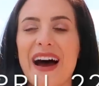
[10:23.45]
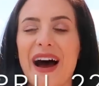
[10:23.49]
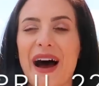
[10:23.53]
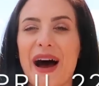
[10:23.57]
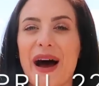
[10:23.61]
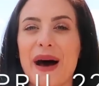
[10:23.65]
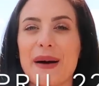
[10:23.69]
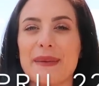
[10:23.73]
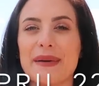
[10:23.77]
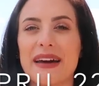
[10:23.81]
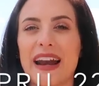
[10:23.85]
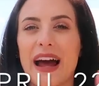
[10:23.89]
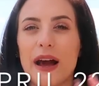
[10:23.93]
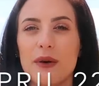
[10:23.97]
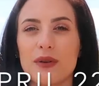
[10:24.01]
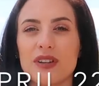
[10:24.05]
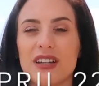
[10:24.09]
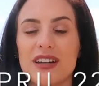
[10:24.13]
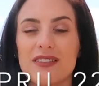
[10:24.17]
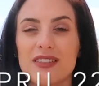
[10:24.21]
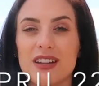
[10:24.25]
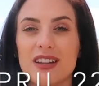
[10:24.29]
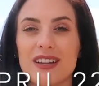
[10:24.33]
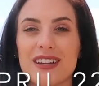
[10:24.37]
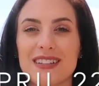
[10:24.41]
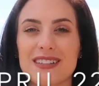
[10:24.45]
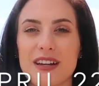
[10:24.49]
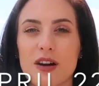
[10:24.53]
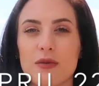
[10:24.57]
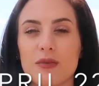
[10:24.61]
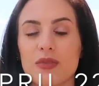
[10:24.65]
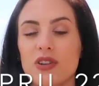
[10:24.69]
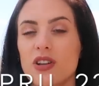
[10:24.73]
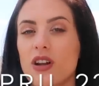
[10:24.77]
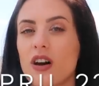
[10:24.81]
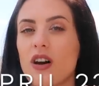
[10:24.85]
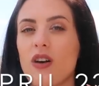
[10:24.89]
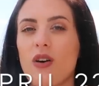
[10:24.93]
Um, and I will leave the link
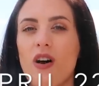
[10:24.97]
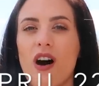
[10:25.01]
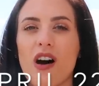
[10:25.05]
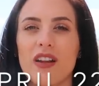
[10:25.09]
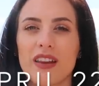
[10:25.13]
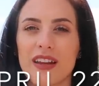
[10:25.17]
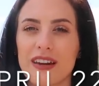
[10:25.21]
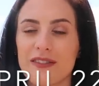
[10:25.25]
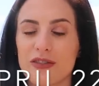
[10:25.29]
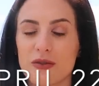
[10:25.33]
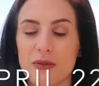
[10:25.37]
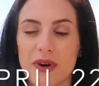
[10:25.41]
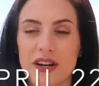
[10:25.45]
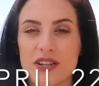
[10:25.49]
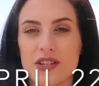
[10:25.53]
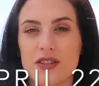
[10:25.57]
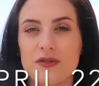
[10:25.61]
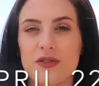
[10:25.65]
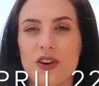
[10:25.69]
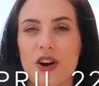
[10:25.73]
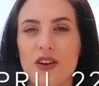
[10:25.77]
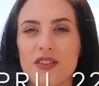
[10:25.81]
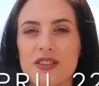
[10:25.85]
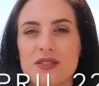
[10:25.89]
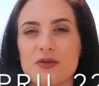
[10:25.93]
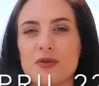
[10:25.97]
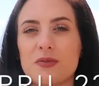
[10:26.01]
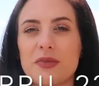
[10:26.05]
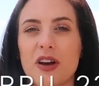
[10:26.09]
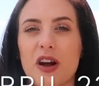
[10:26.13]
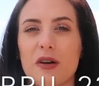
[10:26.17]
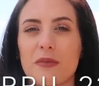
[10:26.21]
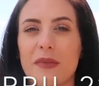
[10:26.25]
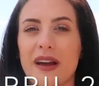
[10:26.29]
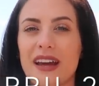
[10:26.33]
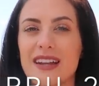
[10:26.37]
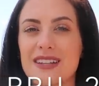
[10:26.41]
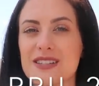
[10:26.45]
down below. All the information for all this will be
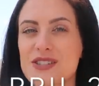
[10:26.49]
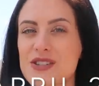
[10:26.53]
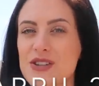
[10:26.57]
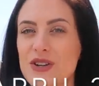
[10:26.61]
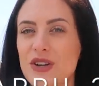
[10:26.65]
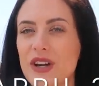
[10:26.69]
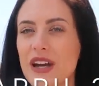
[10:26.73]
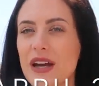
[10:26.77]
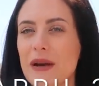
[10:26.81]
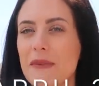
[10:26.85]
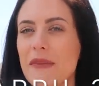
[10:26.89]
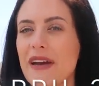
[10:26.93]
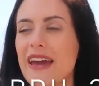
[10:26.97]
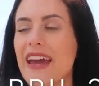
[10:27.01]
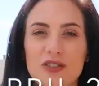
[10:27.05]
on my Instagram.